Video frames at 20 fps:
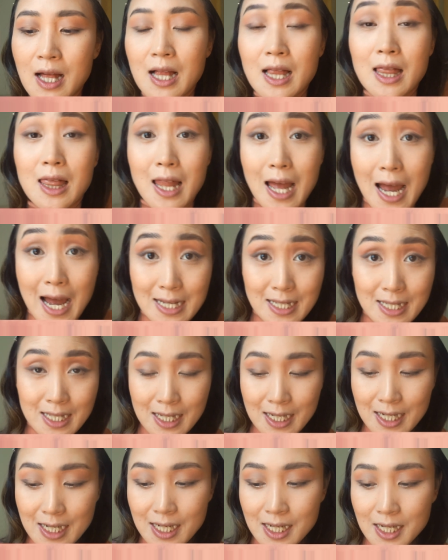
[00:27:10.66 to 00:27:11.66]

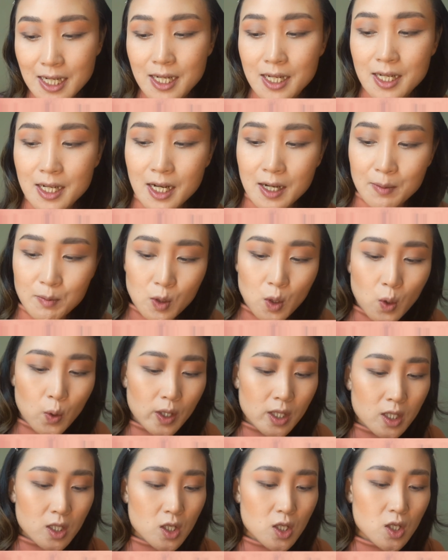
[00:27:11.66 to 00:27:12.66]
Lastly, I'm
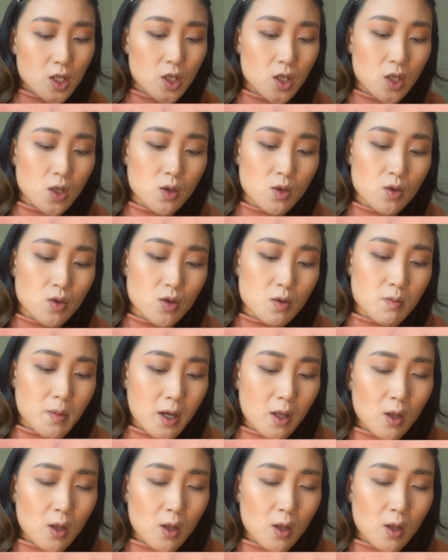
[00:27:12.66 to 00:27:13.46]
going to use my